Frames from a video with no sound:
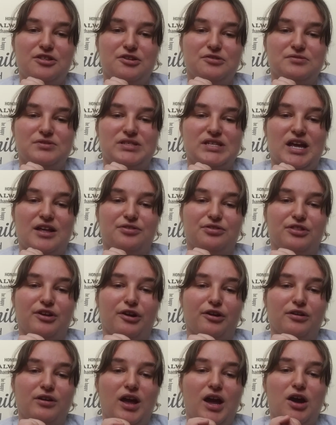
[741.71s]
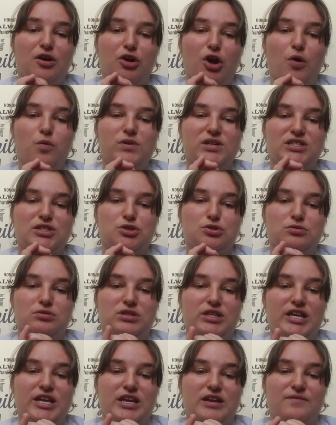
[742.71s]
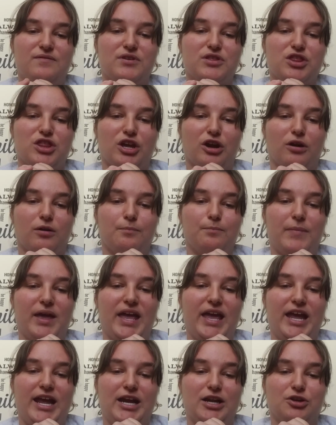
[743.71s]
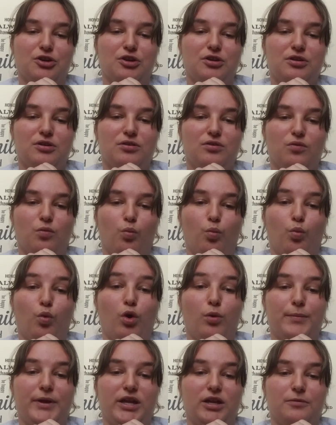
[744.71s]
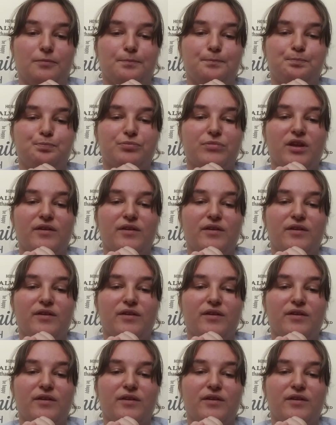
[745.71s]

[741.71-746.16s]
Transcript: though, is that they're not going to leave their main woman